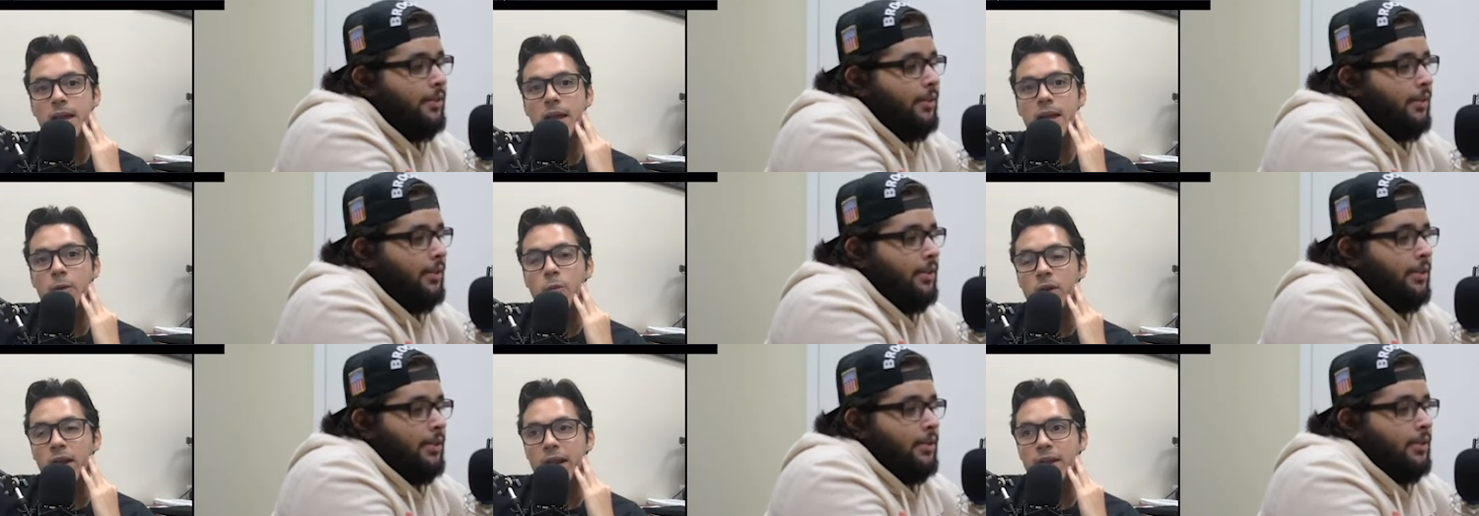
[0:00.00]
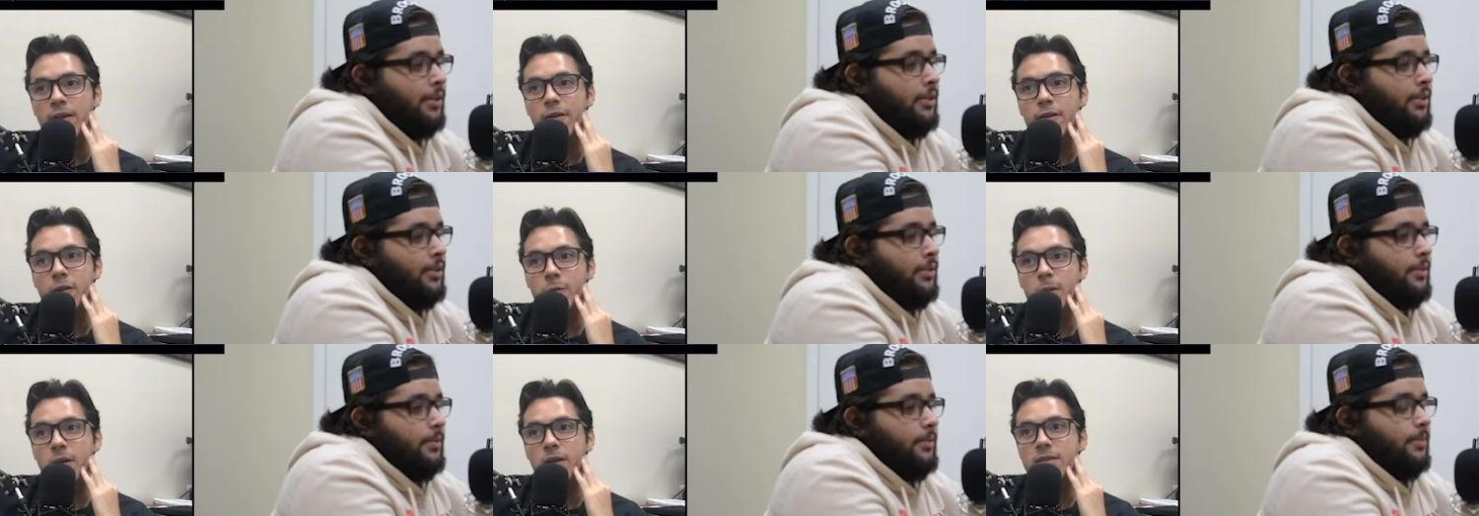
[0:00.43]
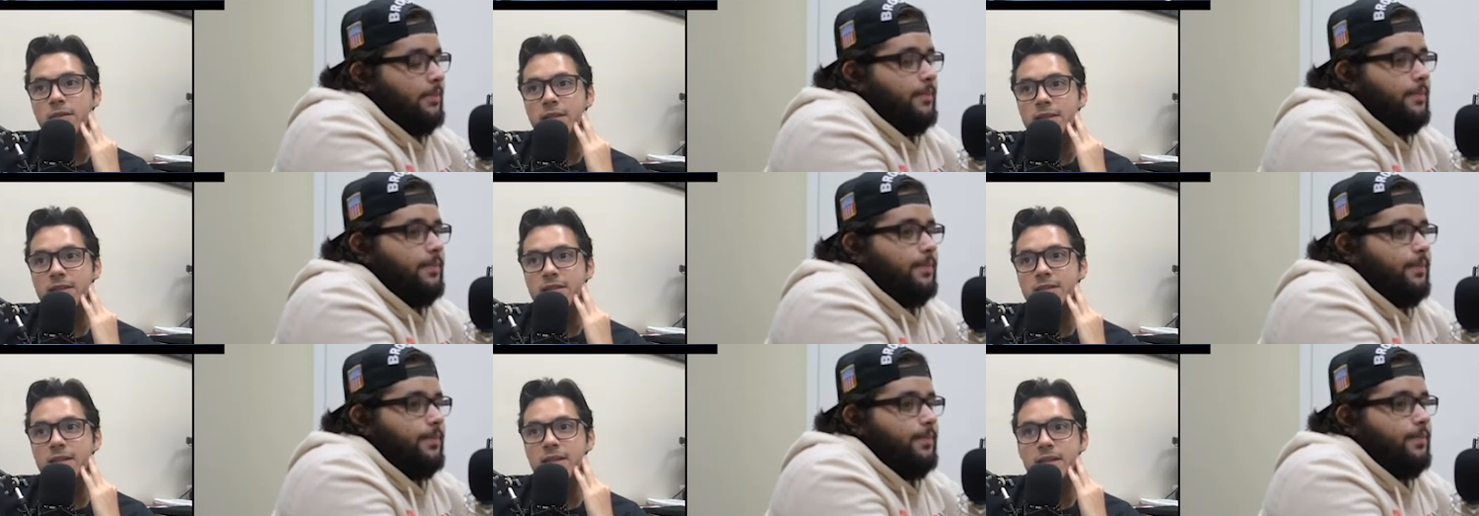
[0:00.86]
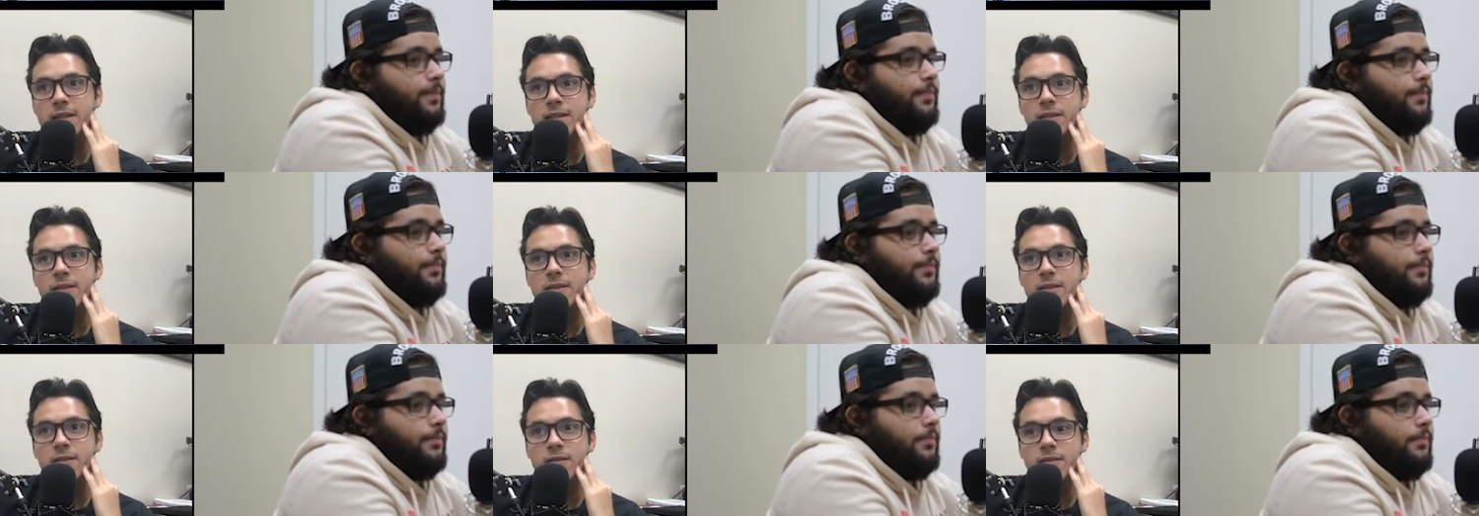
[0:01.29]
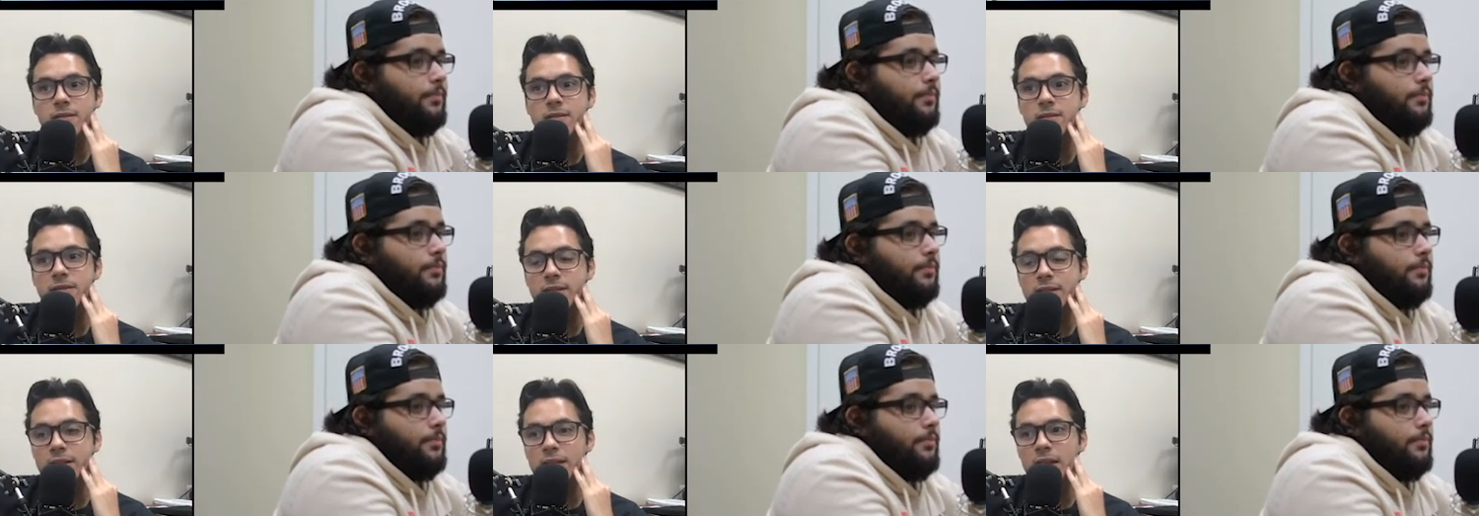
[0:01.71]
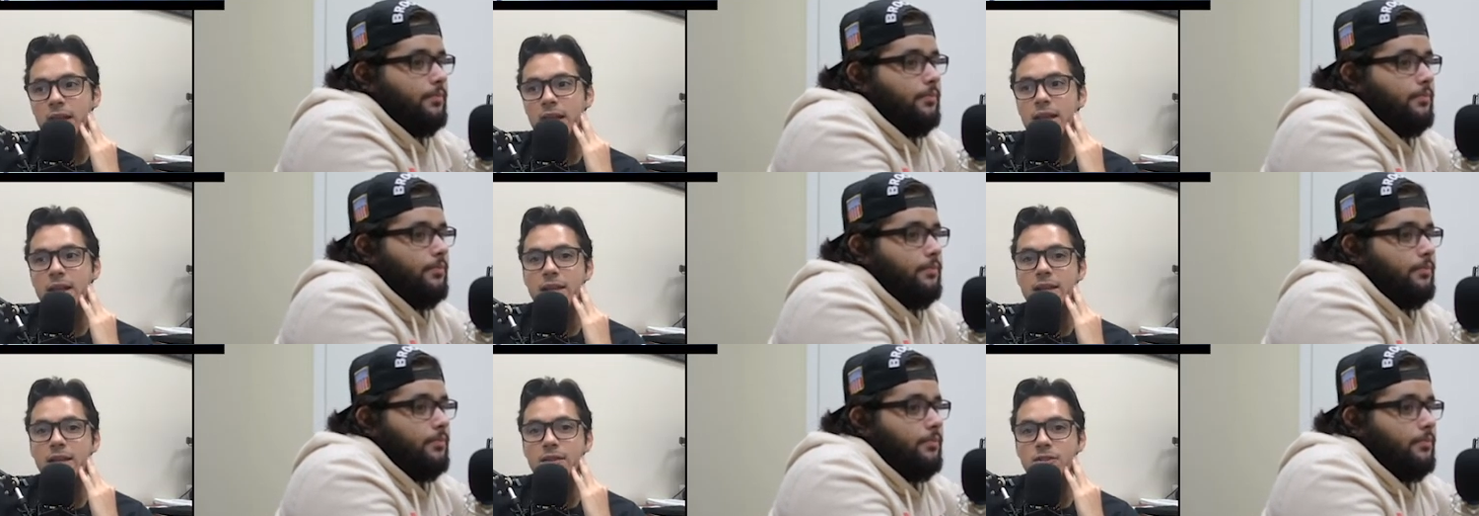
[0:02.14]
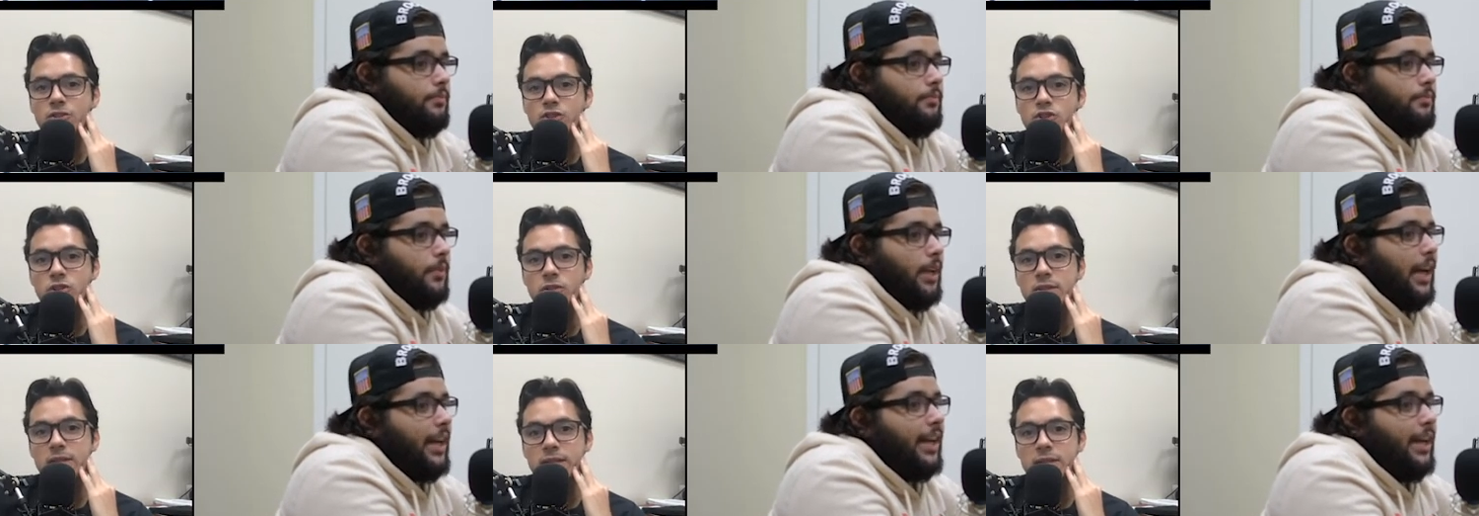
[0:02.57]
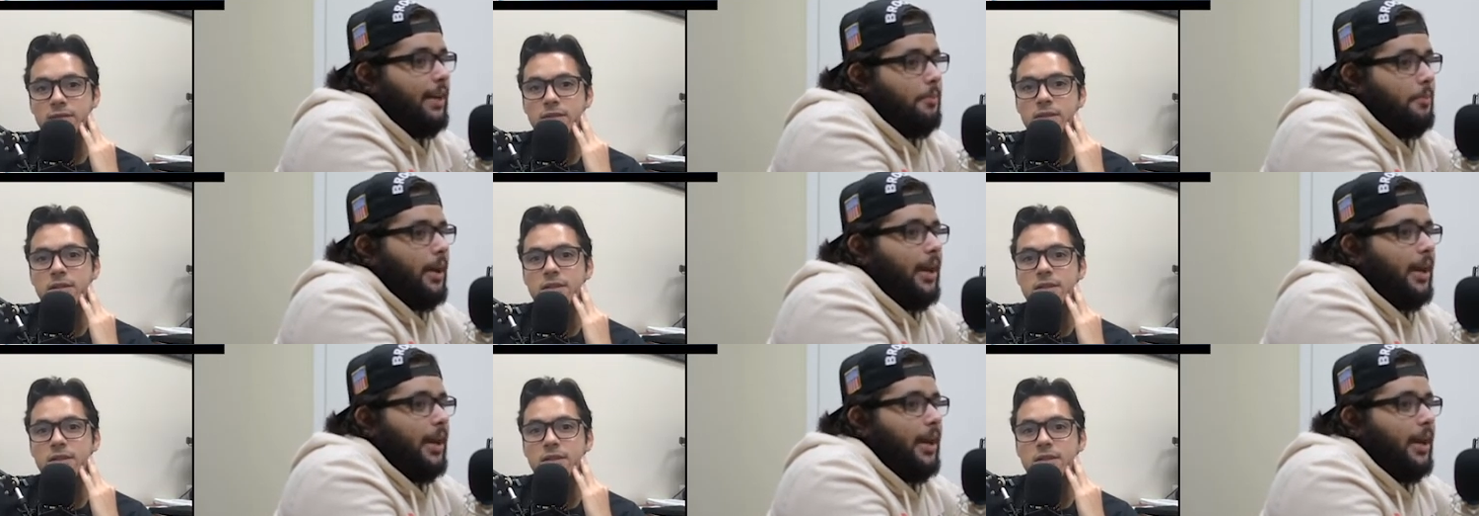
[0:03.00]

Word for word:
Speaker 1: When I heard about Disney declining a sh- TV